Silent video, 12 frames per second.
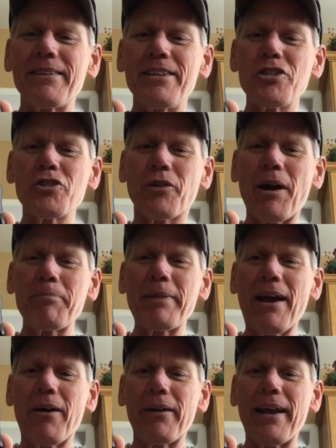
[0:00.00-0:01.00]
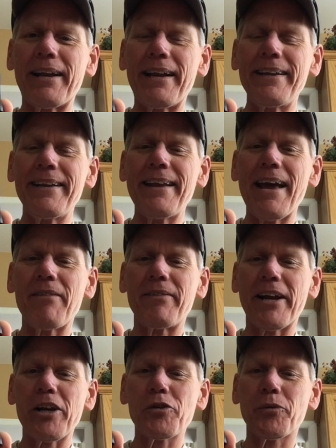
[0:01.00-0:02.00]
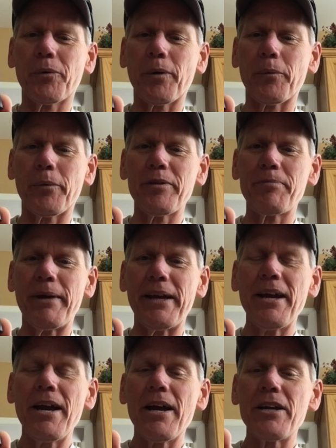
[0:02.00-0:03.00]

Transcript: this dropped out and I didn't have an extra one with me